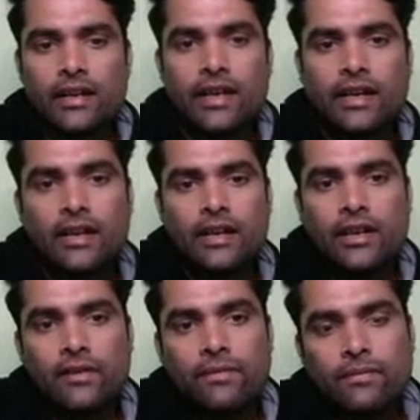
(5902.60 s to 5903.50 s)
write
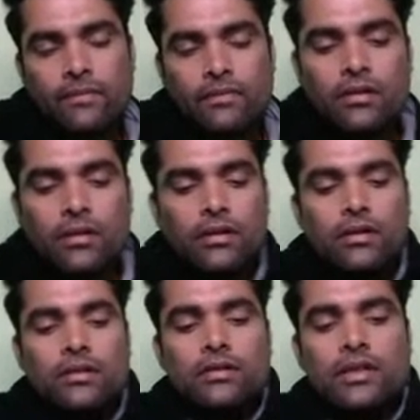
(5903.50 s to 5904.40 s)

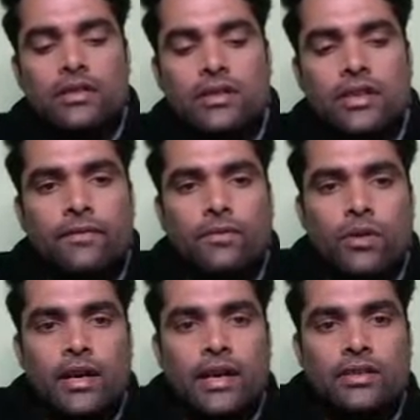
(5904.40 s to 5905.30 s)
just T4
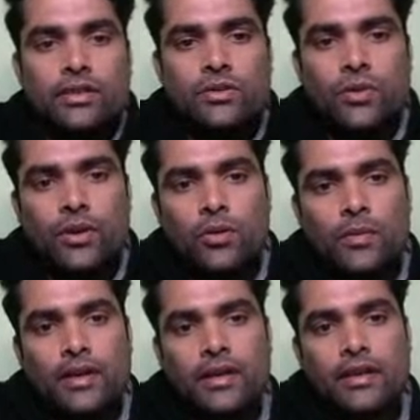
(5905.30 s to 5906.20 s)
dash is going to
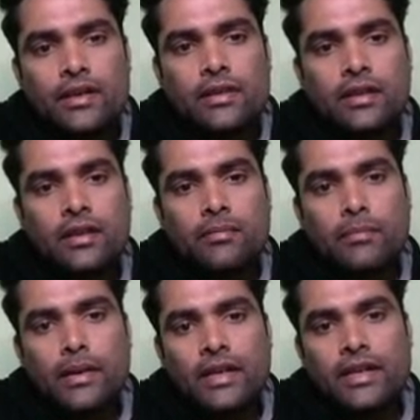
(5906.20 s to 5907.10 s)
be T3
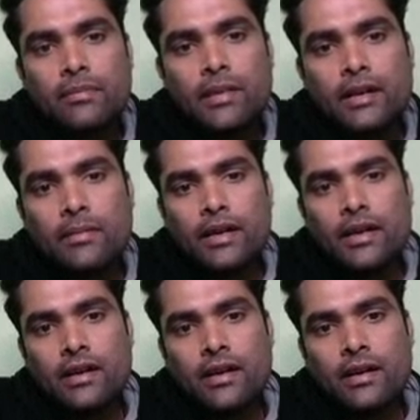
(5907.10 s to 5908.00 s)
multiplied by
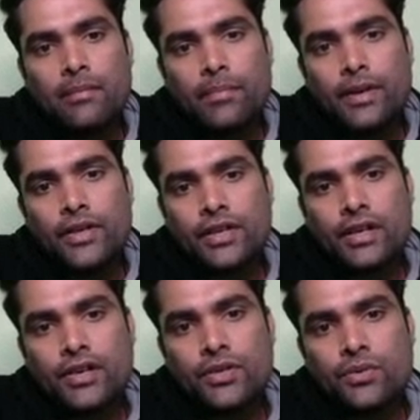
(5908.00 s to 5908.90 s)
pressure
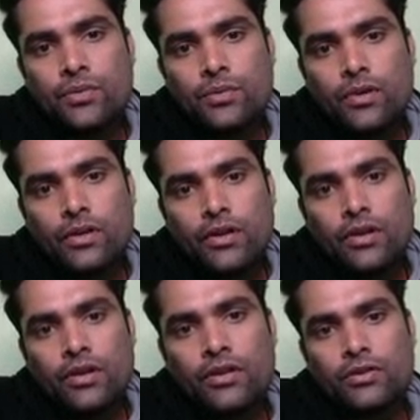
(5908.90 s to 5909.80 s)
ratio
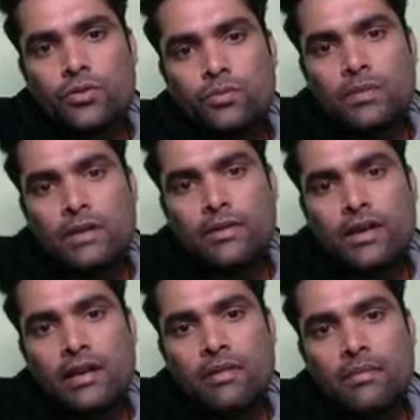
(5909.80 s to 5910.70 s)
raised to power
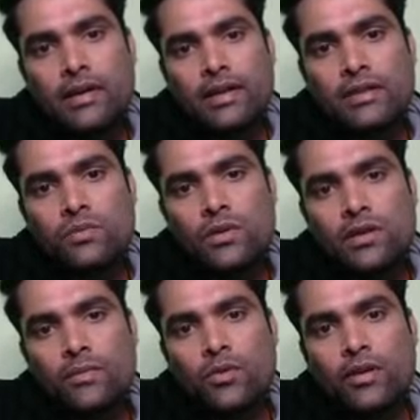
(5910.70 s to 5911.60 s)
gamma minus 1
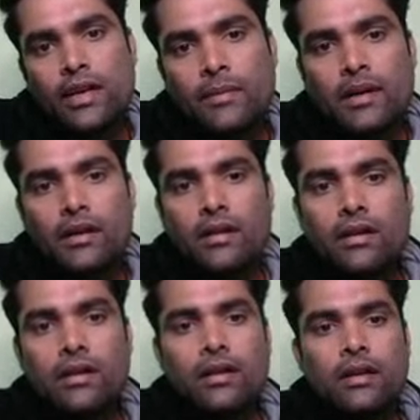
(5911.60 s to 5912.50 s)
upon gamma.
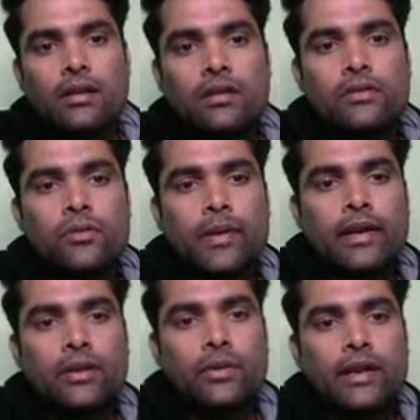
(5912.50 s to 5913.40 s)
So my
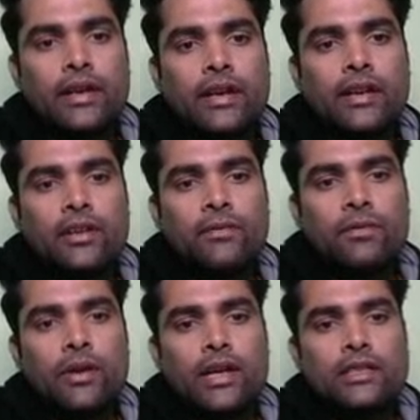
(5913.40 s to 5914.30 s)
dear, you can get
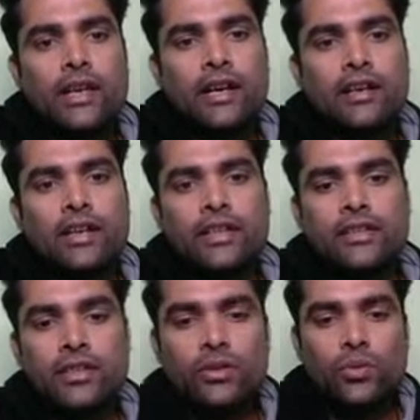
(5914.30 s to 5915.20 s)
T4 dash directly.
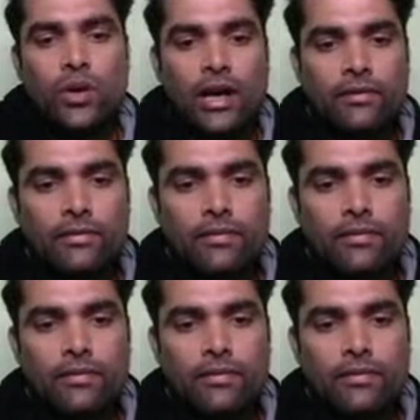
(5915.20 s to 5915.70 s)
T3 you have,